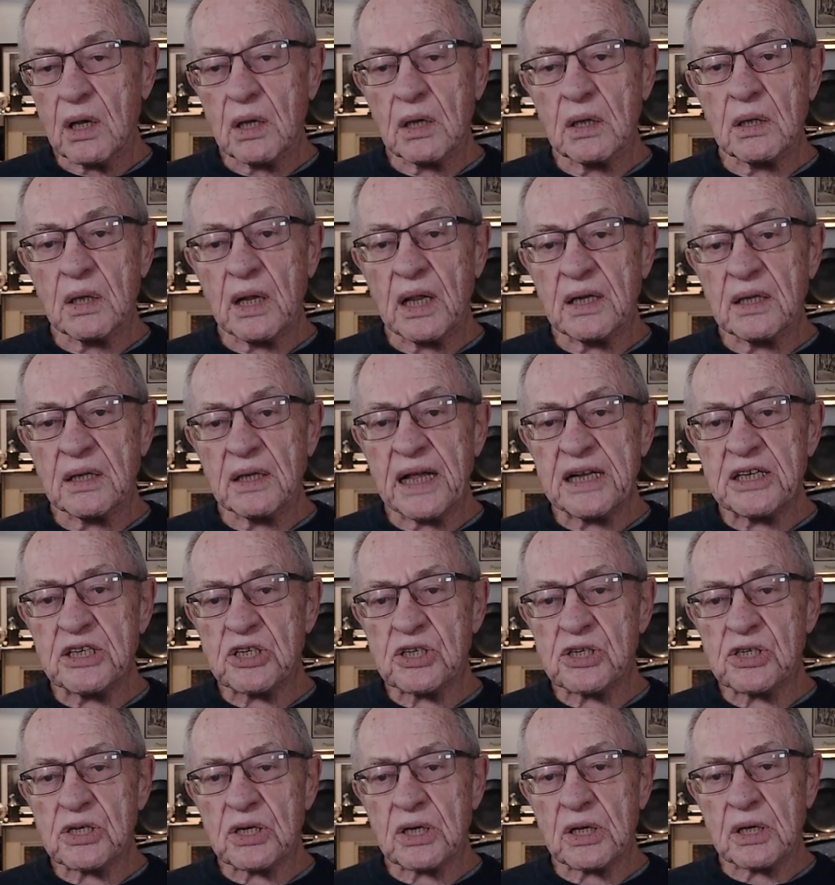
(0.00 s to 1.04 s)

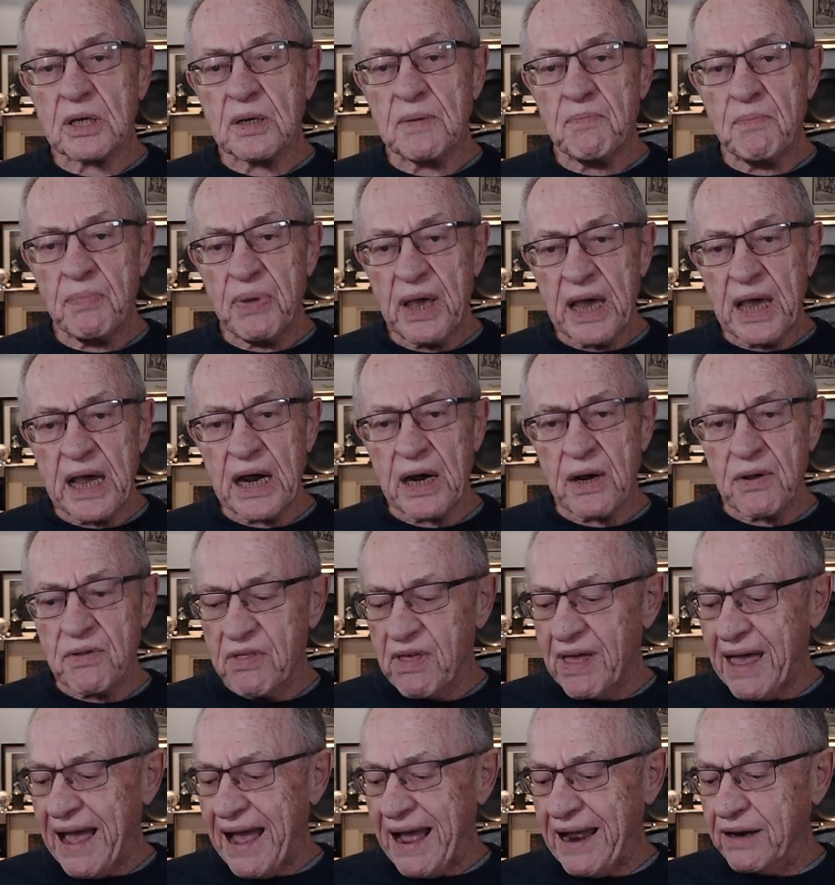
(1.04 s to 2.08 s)
Let's compare
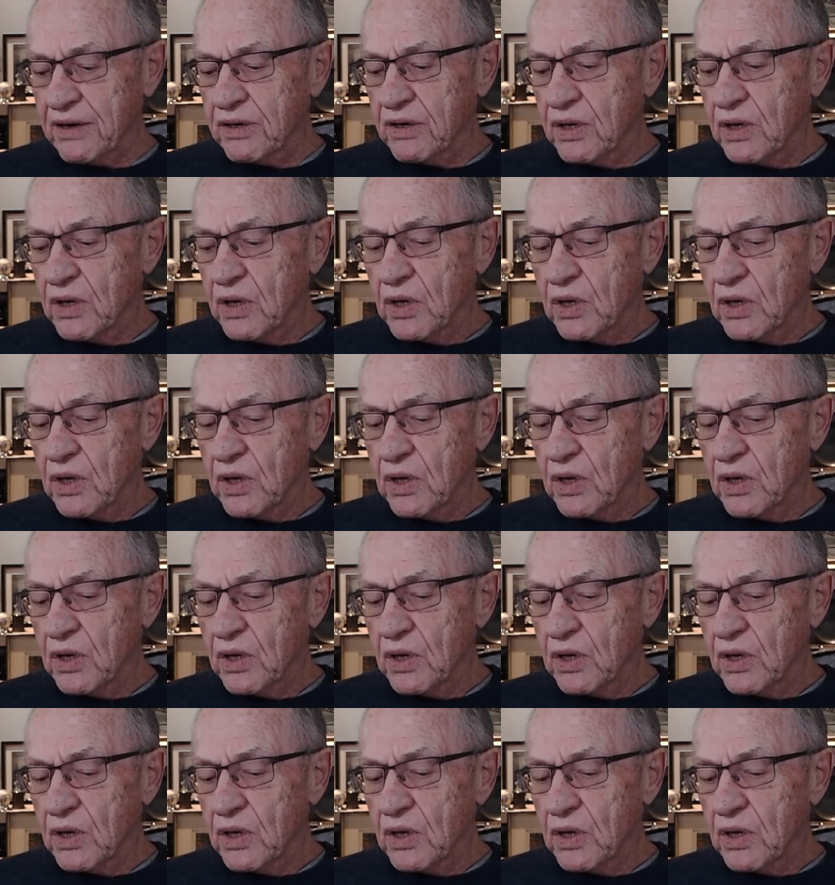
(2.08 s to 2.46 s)
that